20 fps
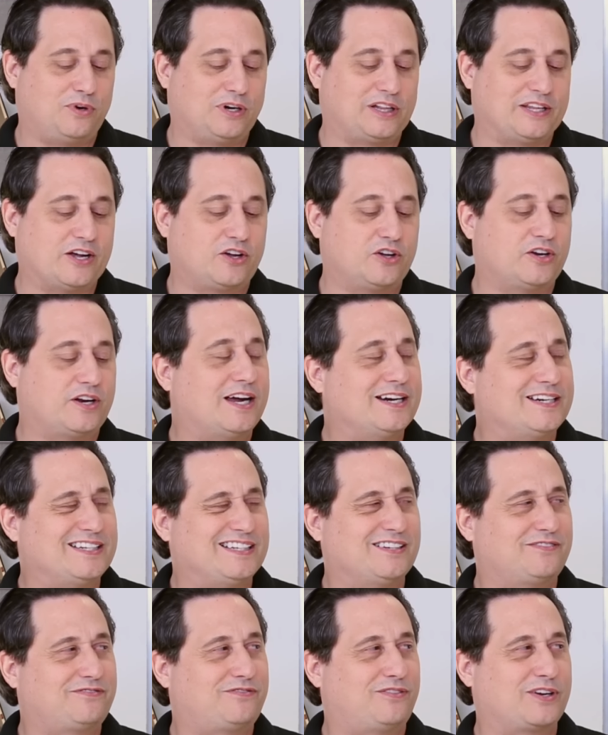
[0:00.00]
really a good
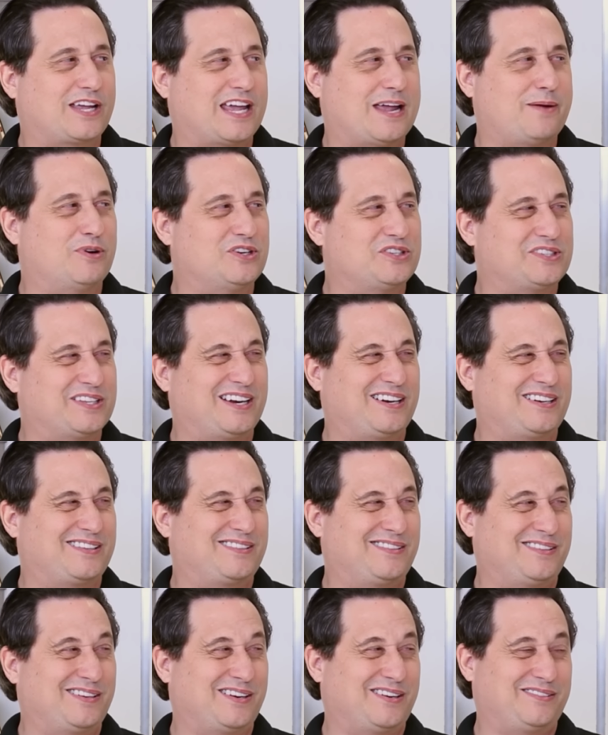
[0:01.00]
idea for gamers that it,
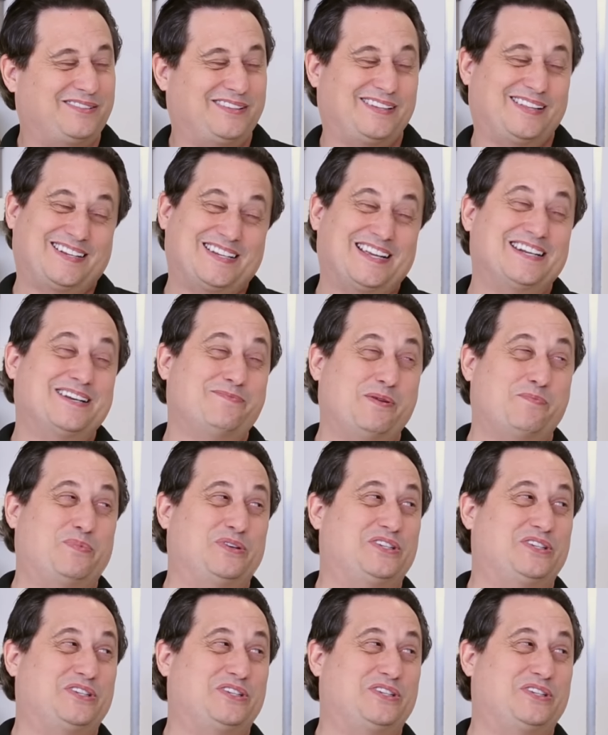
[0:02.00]
they tend to be